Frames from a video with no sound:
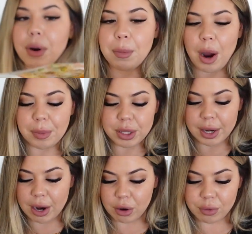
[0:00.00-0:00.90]
going to pop in the
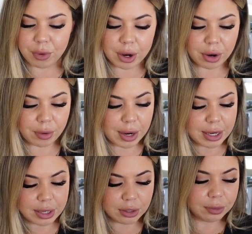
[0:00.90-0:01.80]
air fryer right
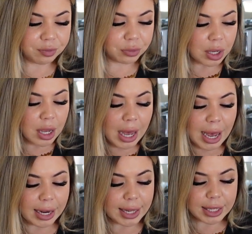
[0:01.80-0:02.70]
now.
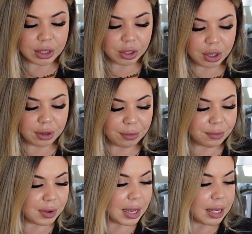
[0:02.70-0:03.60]
And I think they're gonna
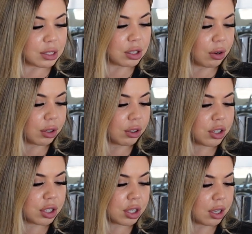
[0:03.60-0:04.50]
fit. So they're
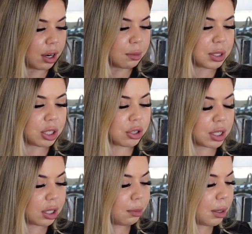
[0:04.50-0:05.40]
just
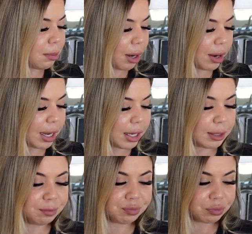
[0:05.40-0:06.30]
citrus lemon
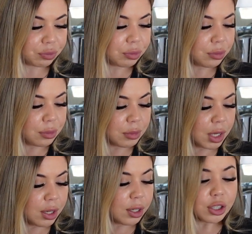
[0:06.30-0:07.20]
marinated
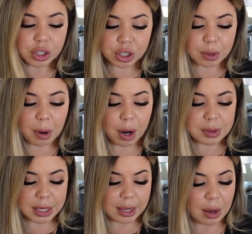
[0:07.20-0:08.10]
shish
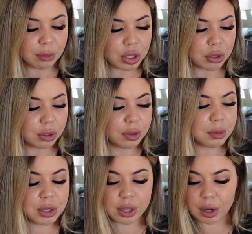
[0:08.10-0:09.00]
kebabs. It came with two of
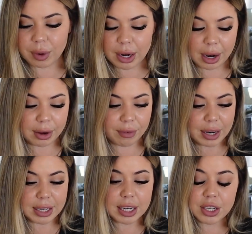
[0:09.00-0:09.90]
them, so that way if
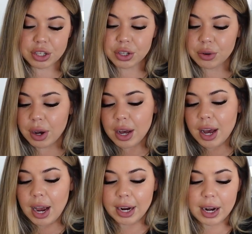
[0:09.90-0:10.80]
I needed to,
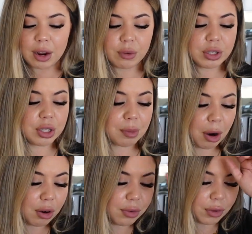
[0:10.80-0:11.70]
I can have one
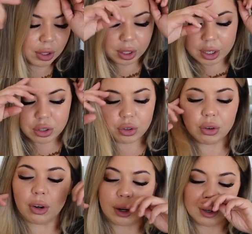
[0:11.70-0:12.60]
tomorrow for lunch
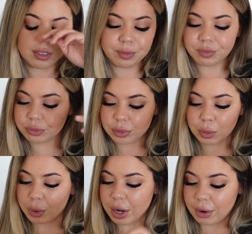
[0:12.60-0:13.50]
or
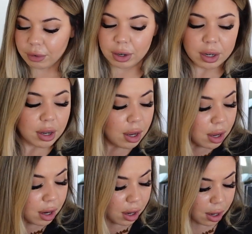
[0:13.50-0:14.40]
whatever.
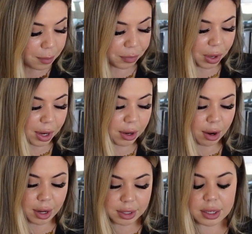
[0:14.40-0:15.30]
I
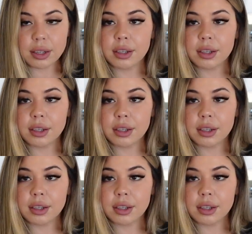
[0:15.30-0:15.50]
got